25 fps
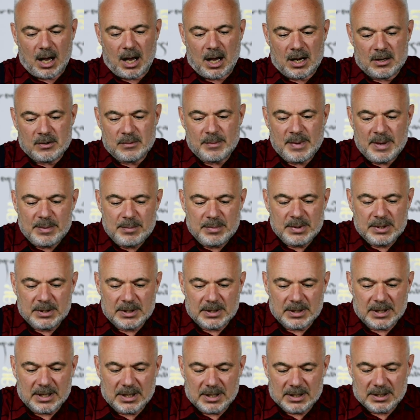I
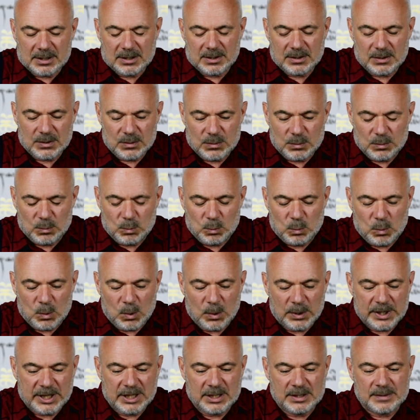remember
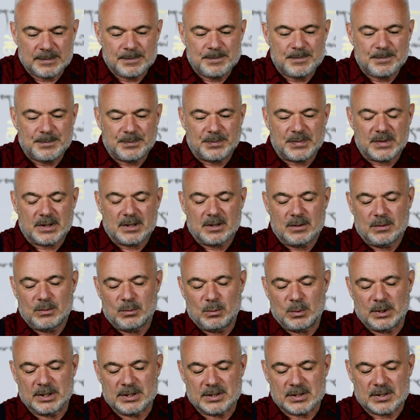walking
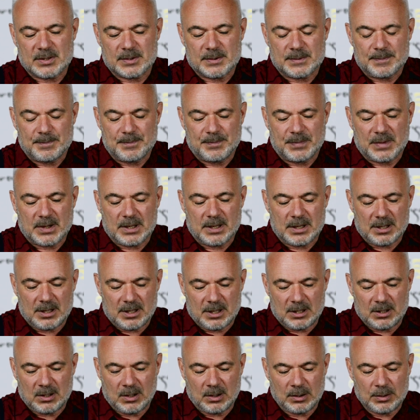once
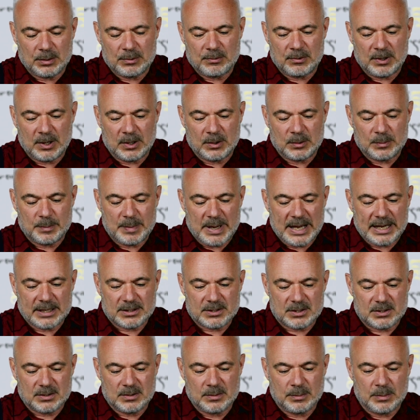along the road
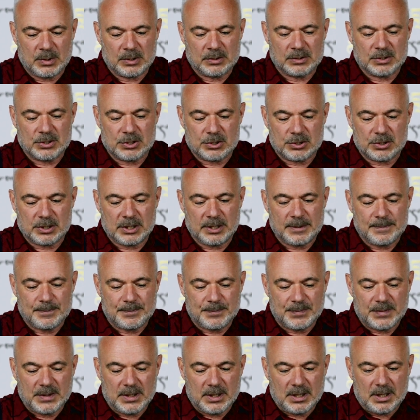back to the monastery,
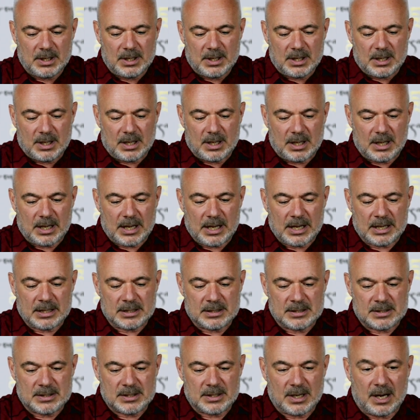
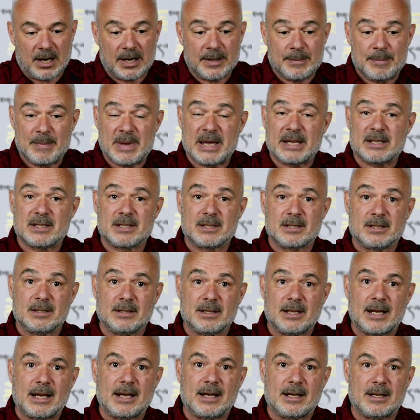and I met,
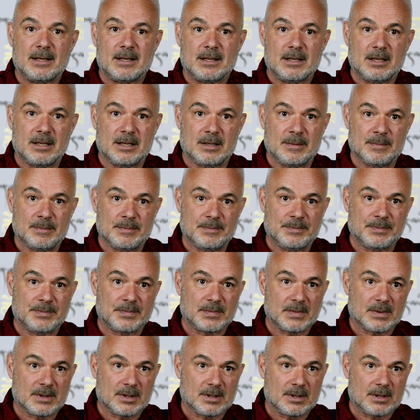um,
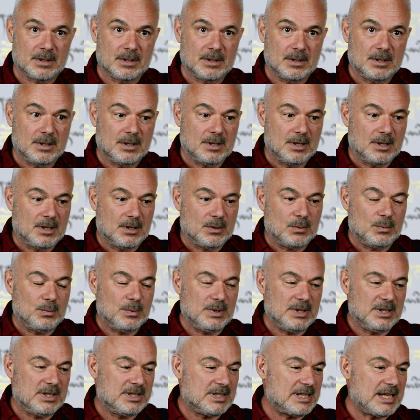
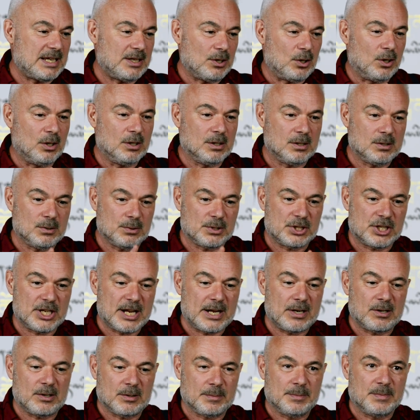we say, Uncle
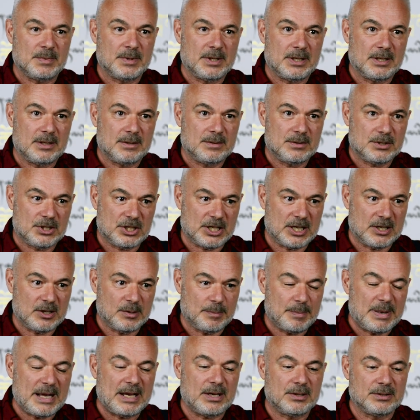Sherab.
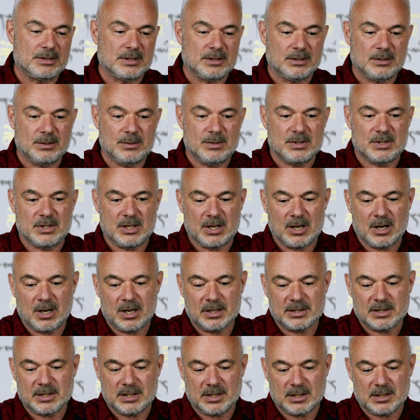Sherab Palden, who's the
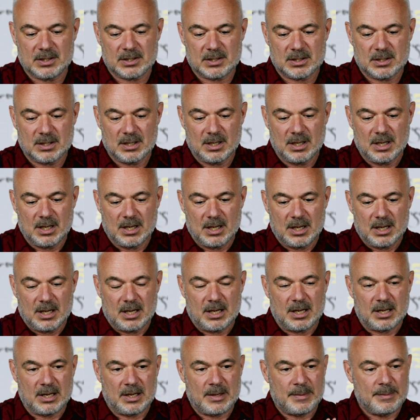artist,
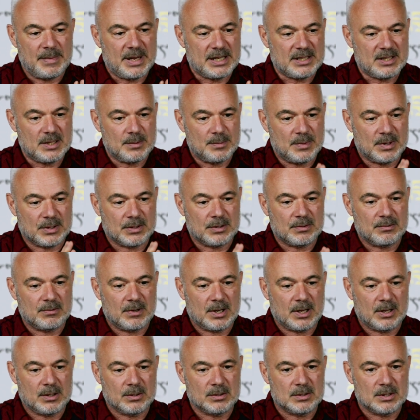and I met him on the
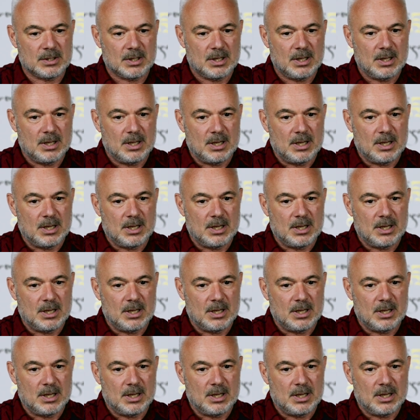road.